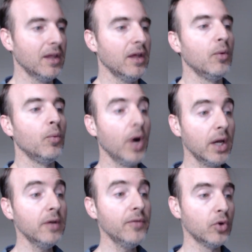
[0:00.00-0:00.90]
one
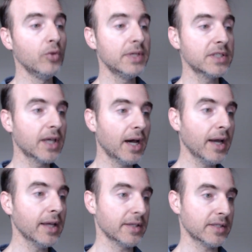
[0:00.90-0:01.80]
of whom is
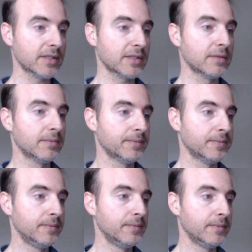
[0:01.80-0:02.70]
Gaius.
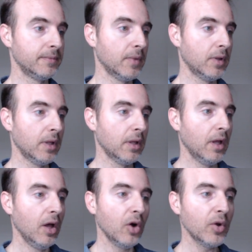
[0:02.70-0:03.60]

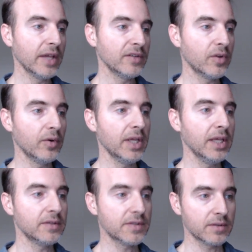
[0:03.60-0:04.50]
Okay, so
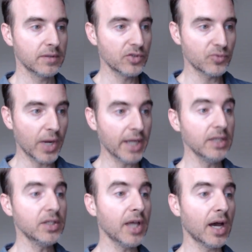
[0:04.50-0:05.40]
he's he's writing
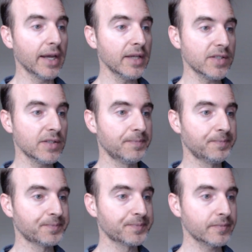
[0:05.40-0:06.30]
to Gaius,
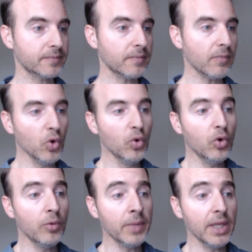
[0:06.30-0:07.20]

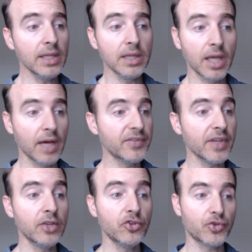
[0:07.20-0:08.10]
whom he loves
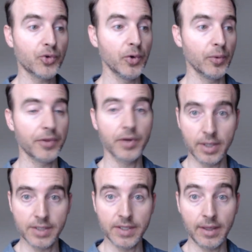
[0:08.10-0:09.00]
in truth. You're going
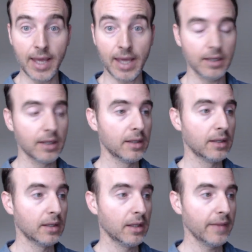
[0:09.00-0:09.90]
to see that
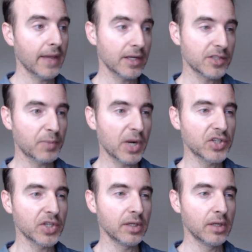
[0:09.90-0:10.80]
that
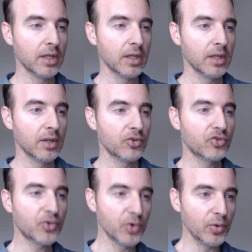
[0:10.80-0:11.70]
expression
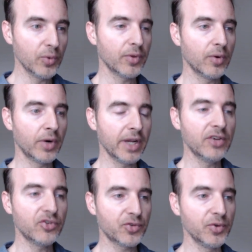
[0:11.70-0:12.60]
truth or
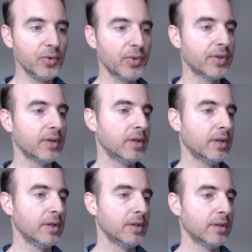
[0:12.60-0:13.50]
in truth,
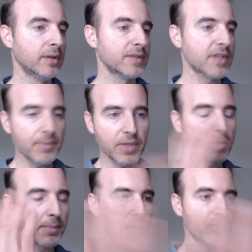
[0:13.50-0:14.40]
something
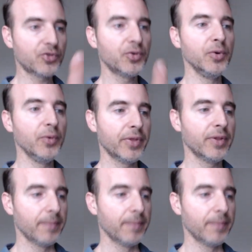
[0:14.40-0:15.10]
about truth,